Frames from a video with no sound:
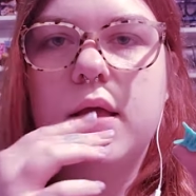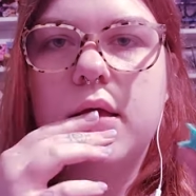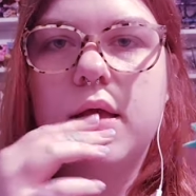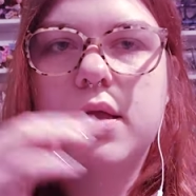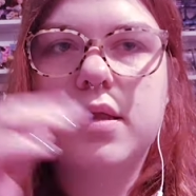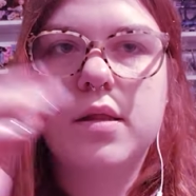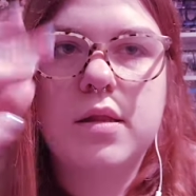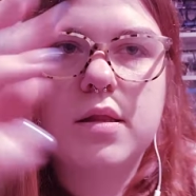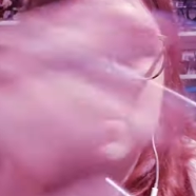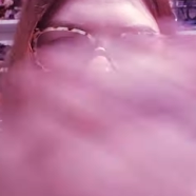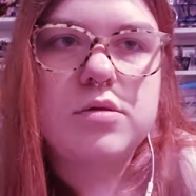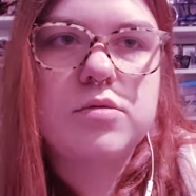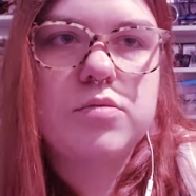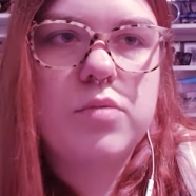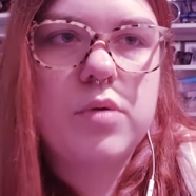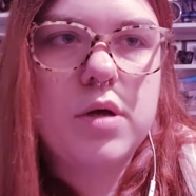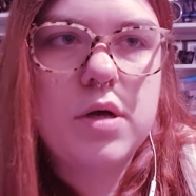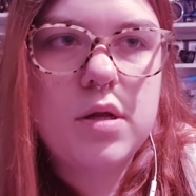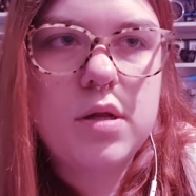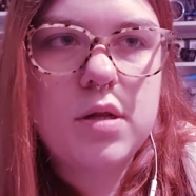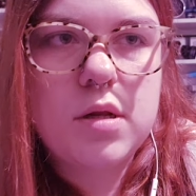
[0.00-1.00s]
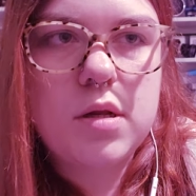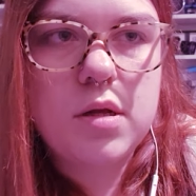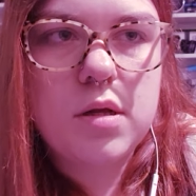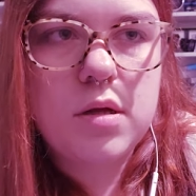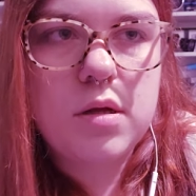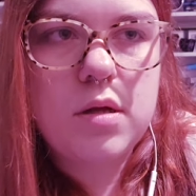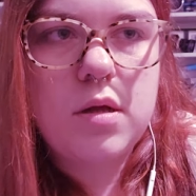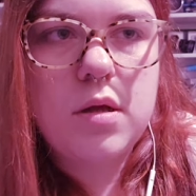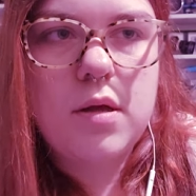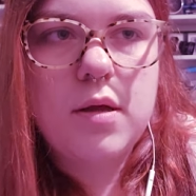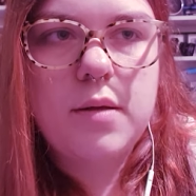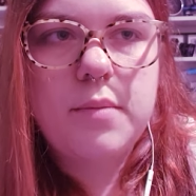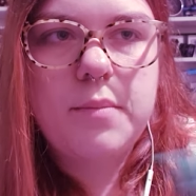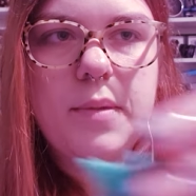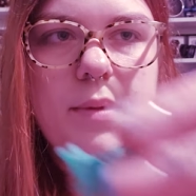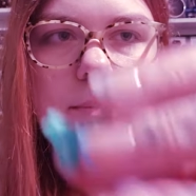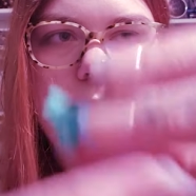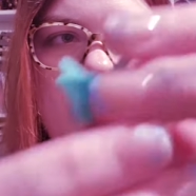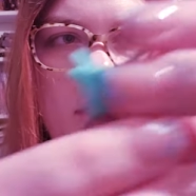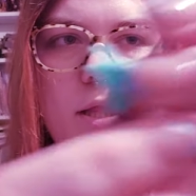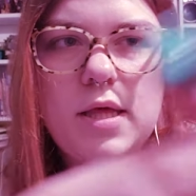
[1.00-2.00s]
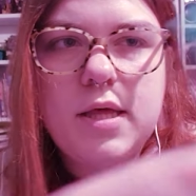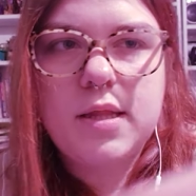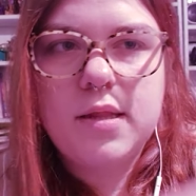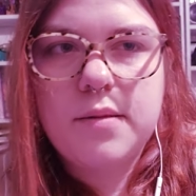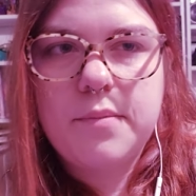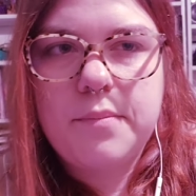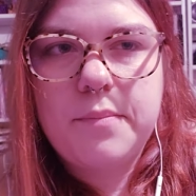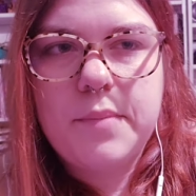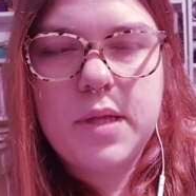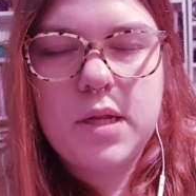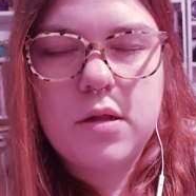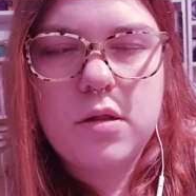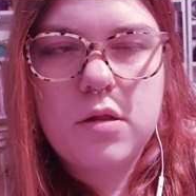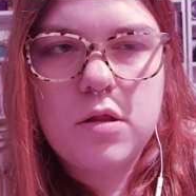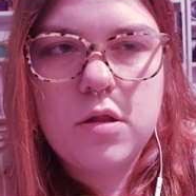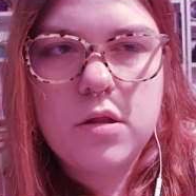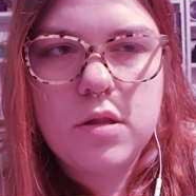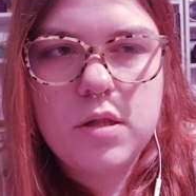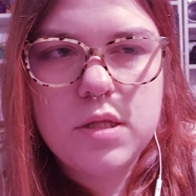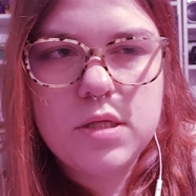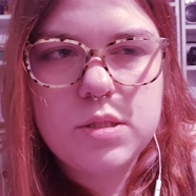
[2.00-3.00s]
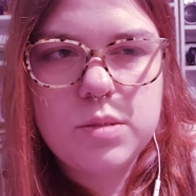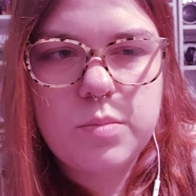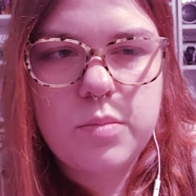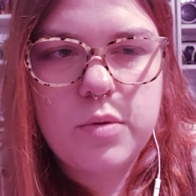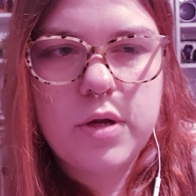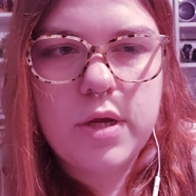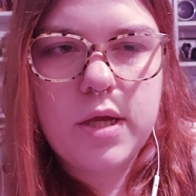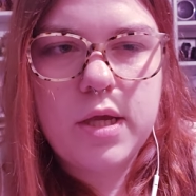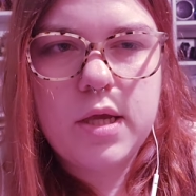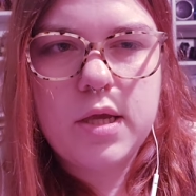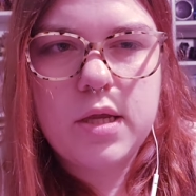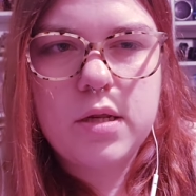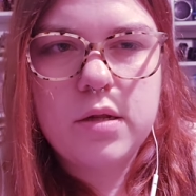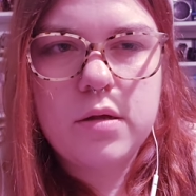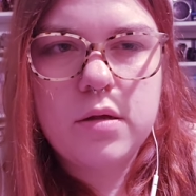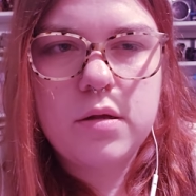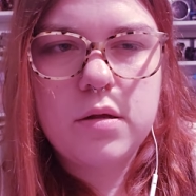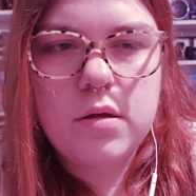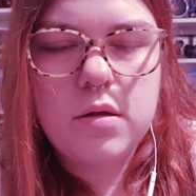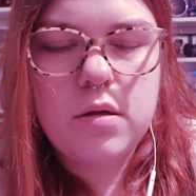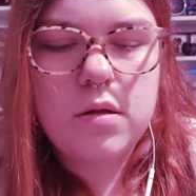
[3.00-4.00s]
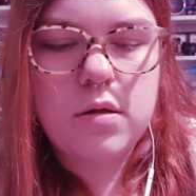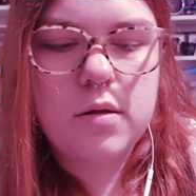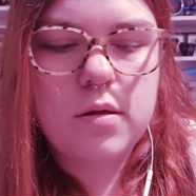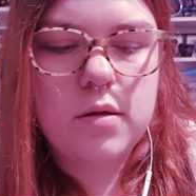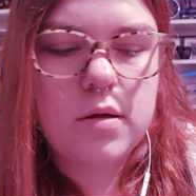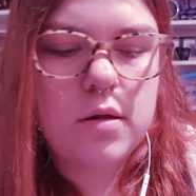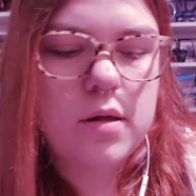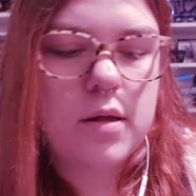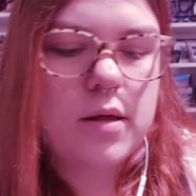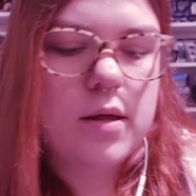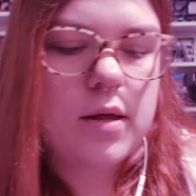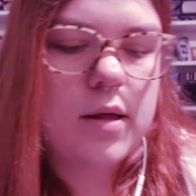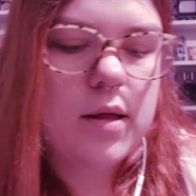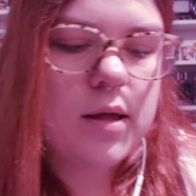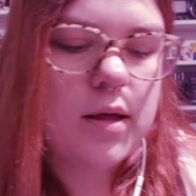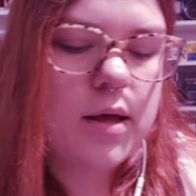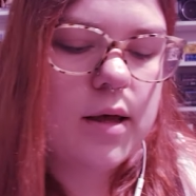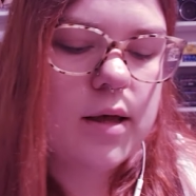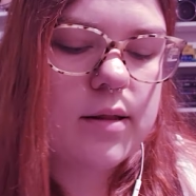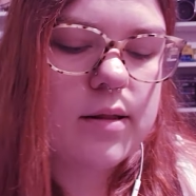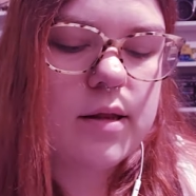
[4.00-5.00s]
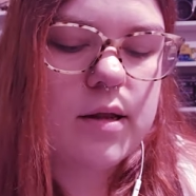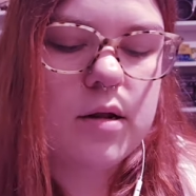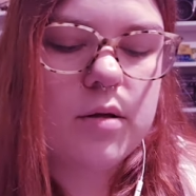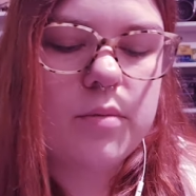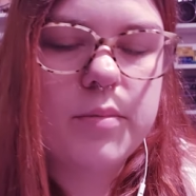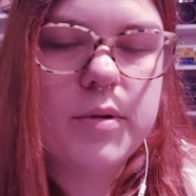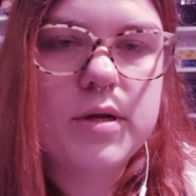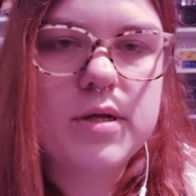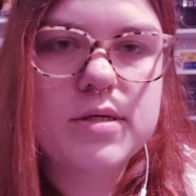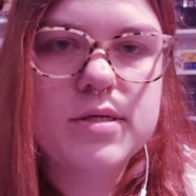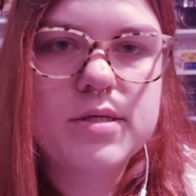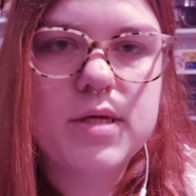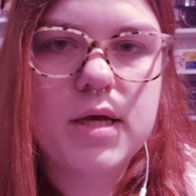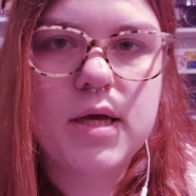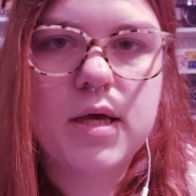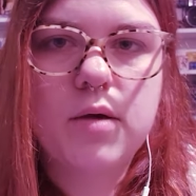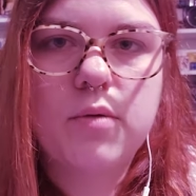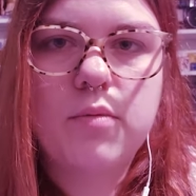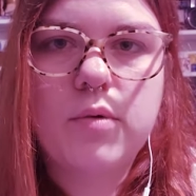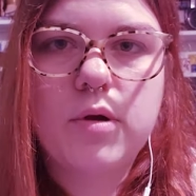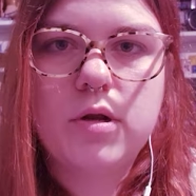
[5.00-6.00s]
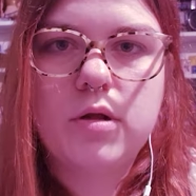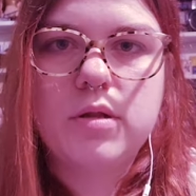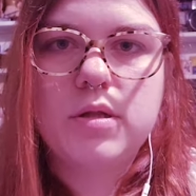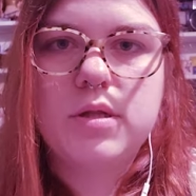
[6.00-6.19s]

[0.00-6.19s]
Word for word: And this one, maybe like in the middle on this braid. And then I'll put a second one on